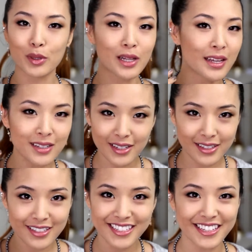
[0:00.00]
blend
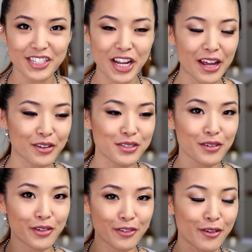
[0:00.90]
into the shadows
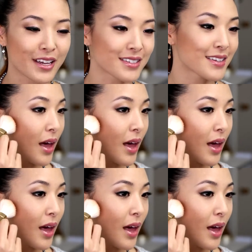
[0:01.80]
of your face.